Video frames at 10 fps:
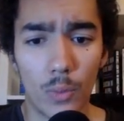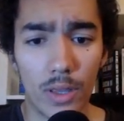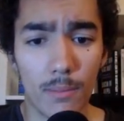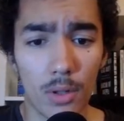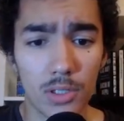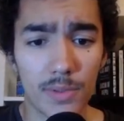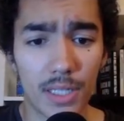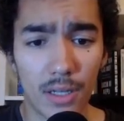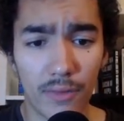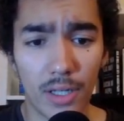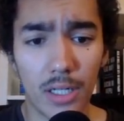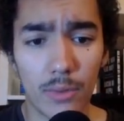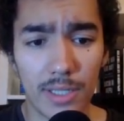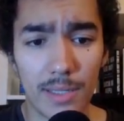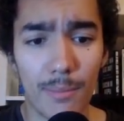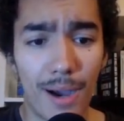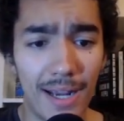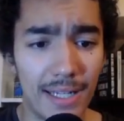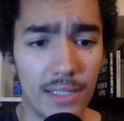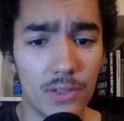with multiple significant liquidity
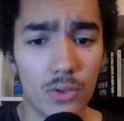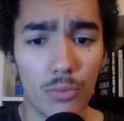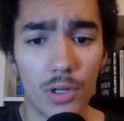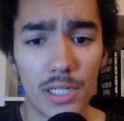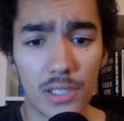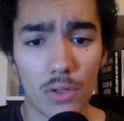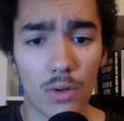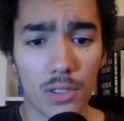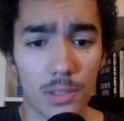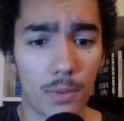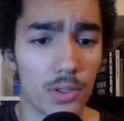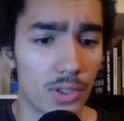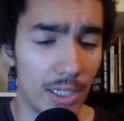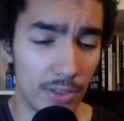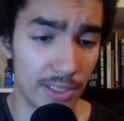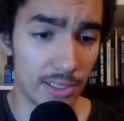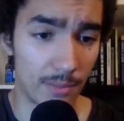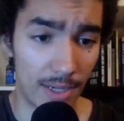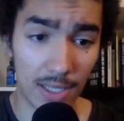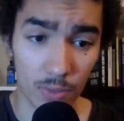bindings to projects across the Pulsechain
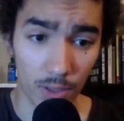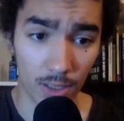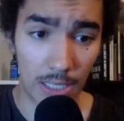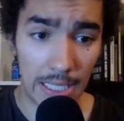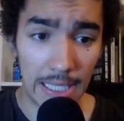Ecosystem Network.